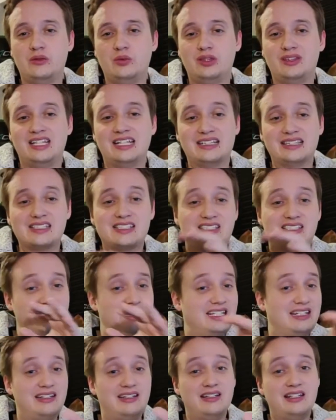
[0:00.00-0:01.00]
we didn't
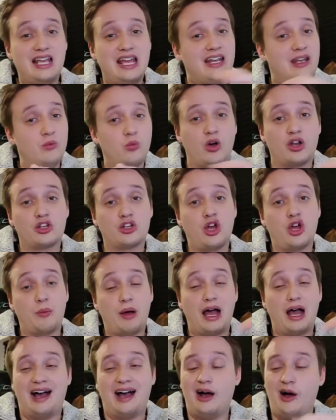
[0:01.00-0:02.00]
see anyone
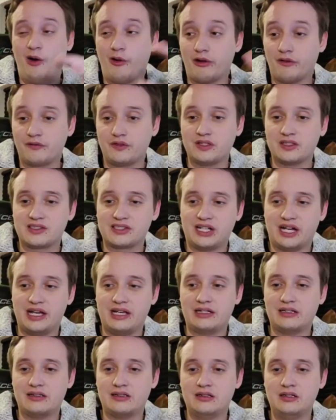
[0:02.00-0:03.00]
come out of this
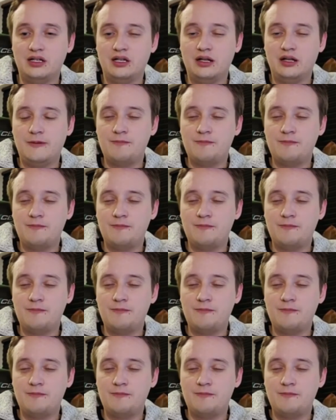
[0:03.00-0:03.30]
Titan.